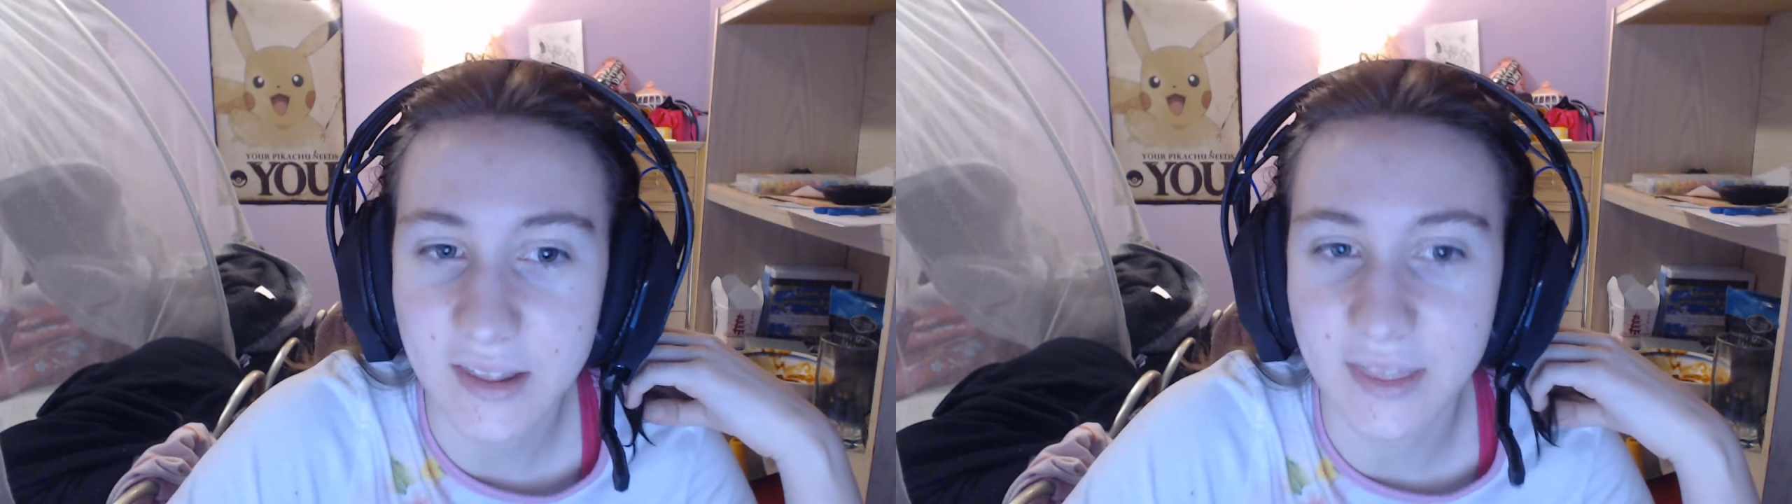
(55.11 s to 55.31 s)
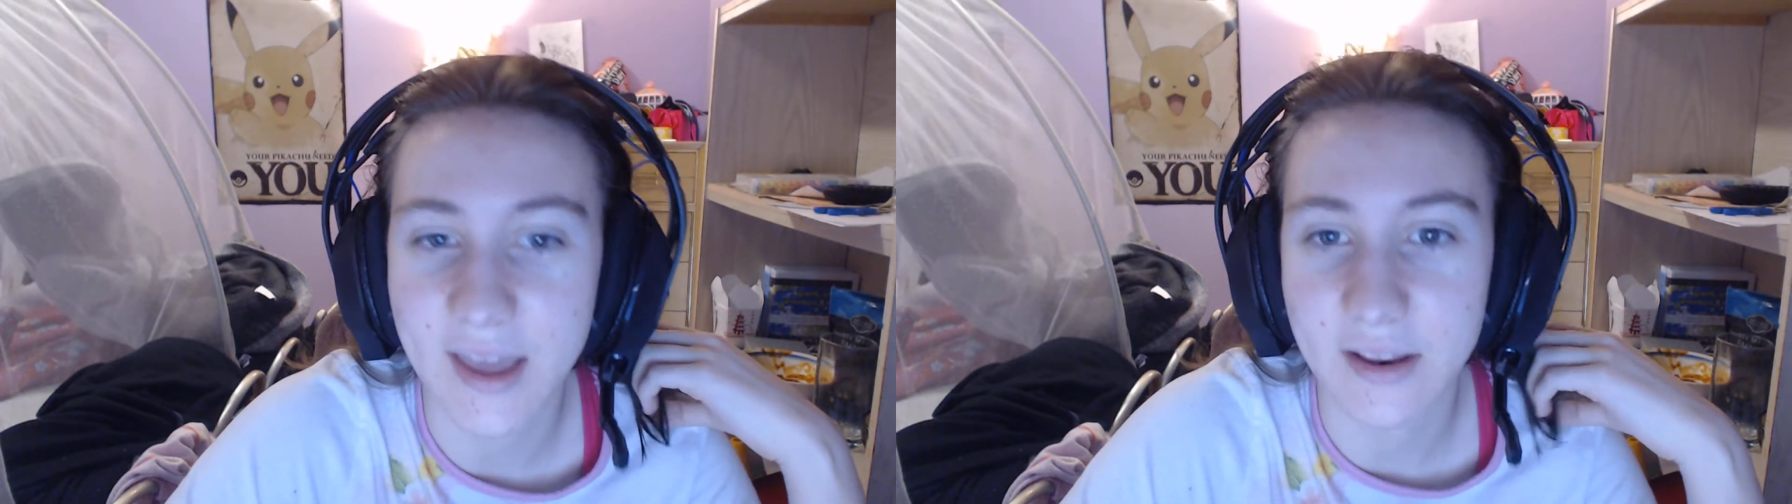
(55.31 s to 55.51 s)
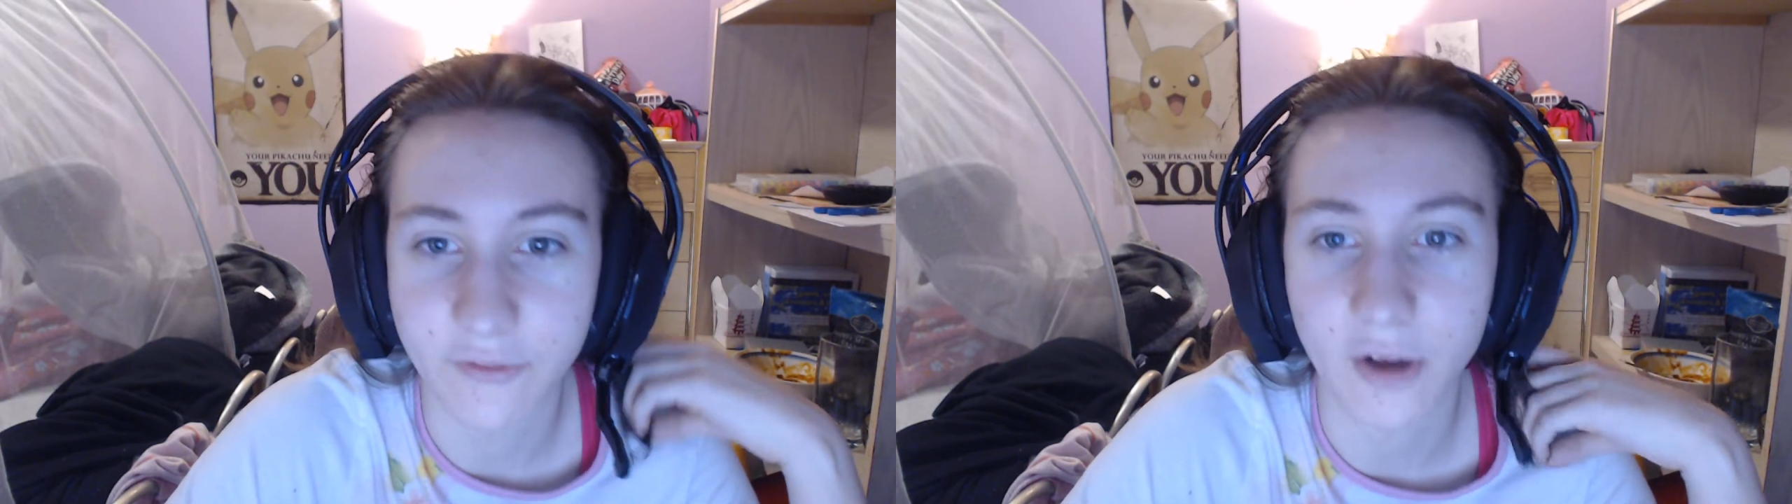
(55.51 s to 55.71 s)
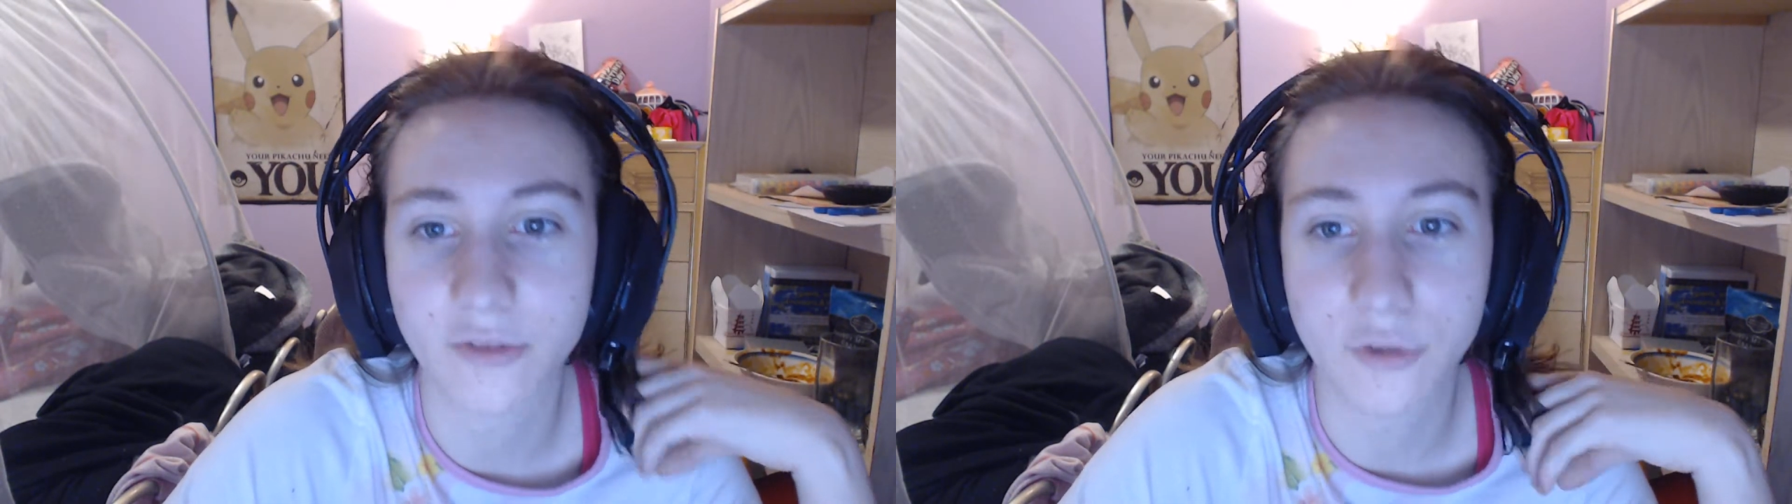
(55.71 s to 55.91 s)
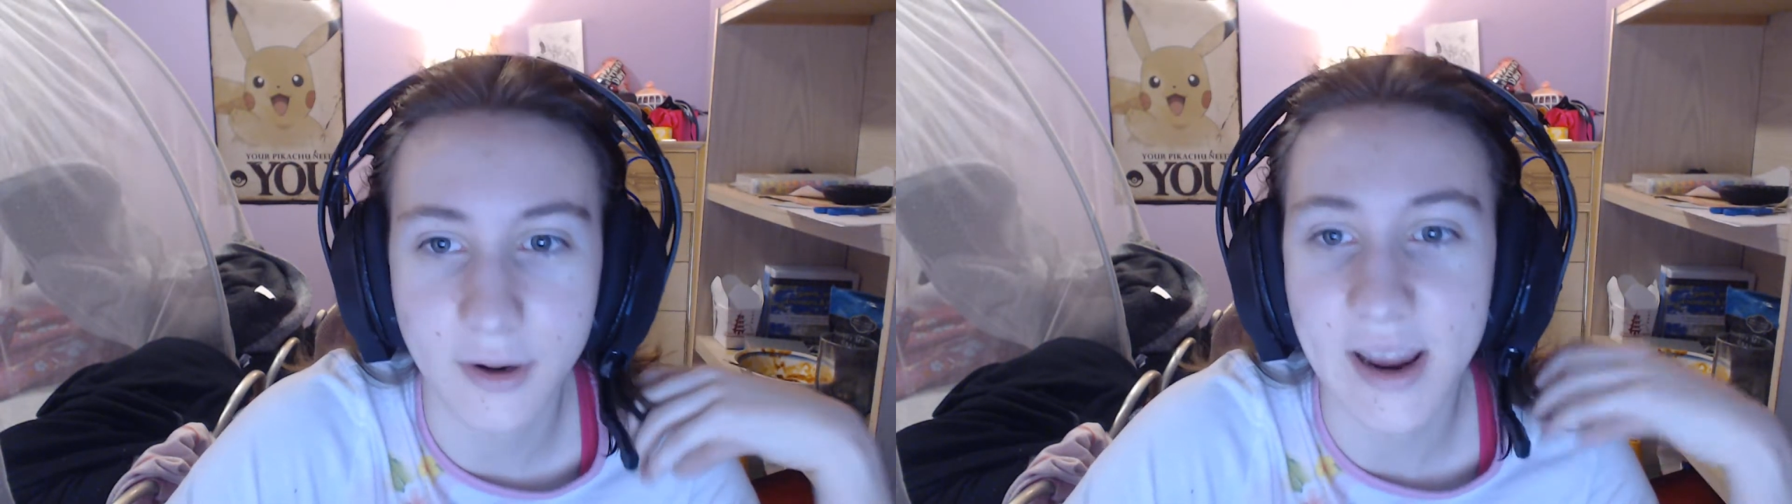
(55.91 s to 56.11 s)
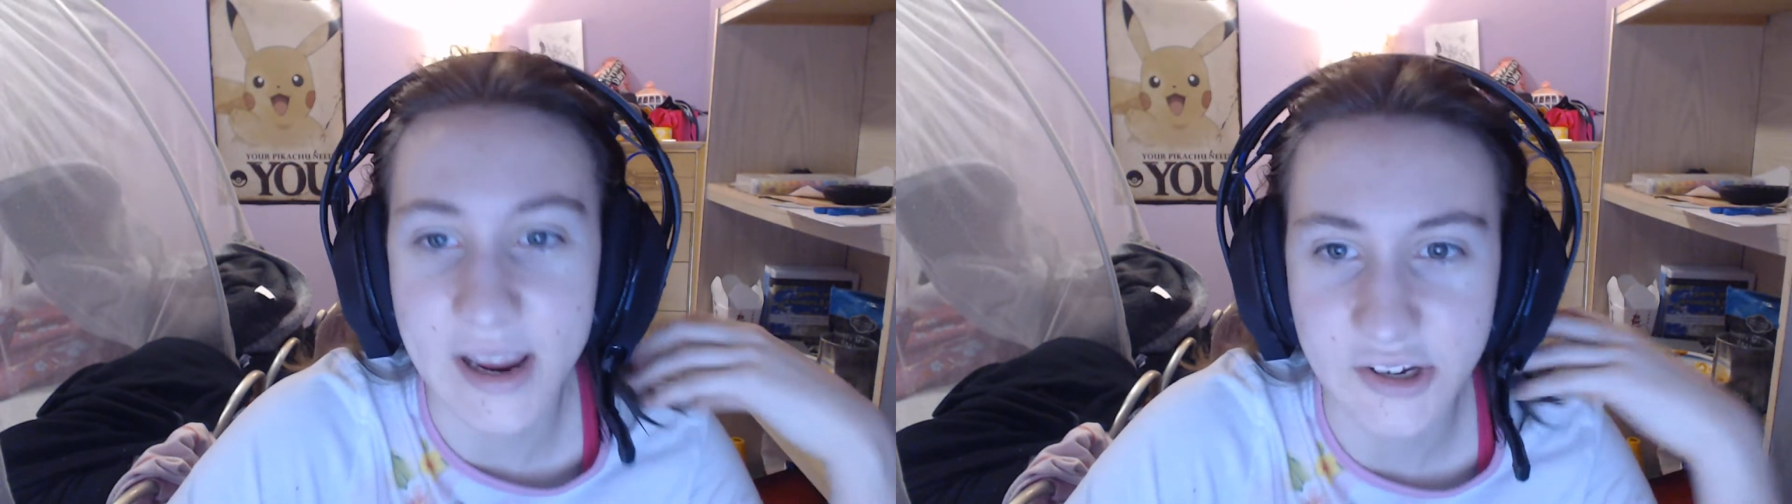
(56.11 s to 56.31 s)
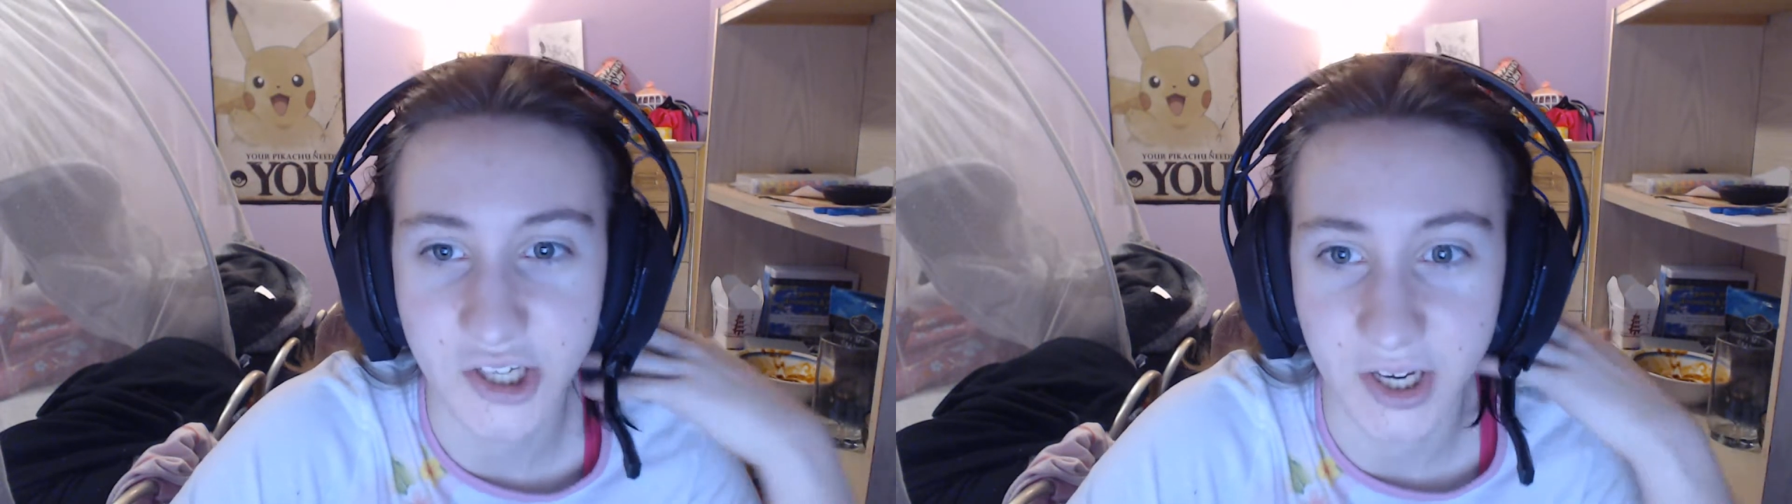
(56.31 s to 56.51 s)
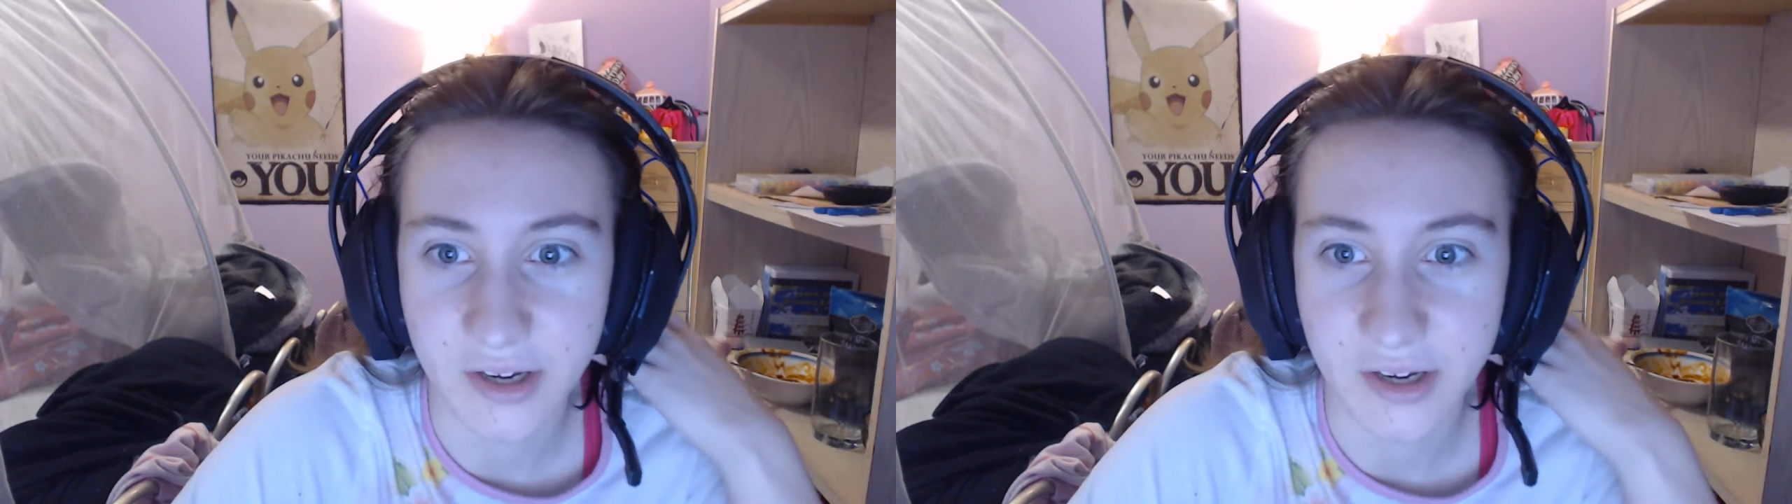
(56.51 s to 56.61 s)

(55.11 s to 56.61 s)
that involve creation.